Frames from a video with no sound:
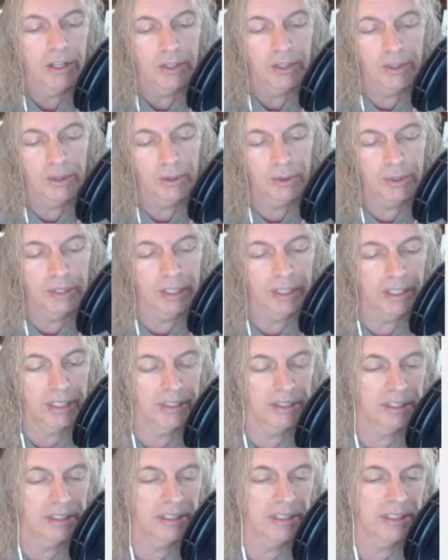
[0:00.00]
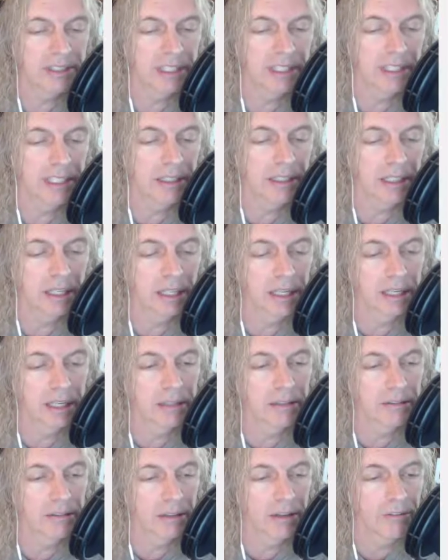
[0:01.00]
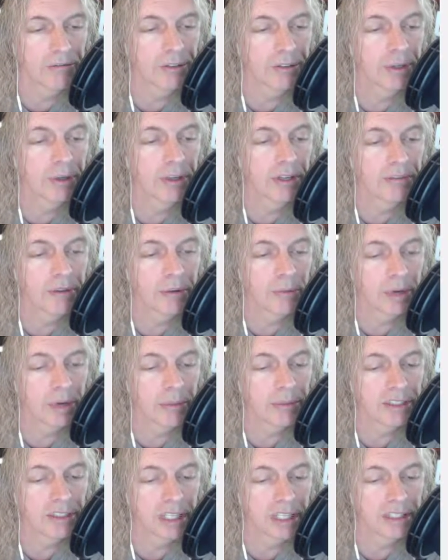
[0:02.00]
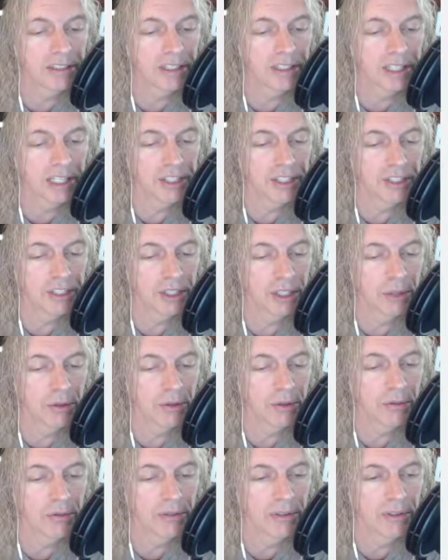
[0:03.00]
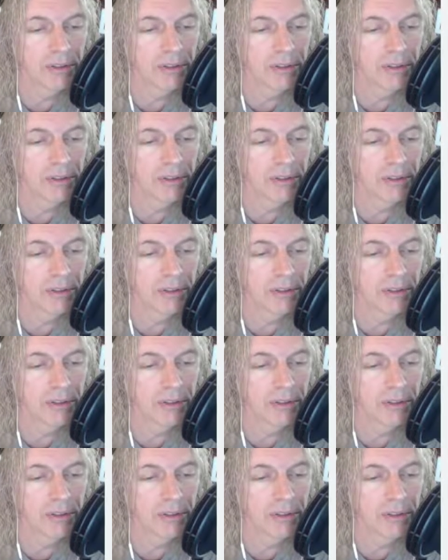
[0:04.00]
you can see a few different websites that I show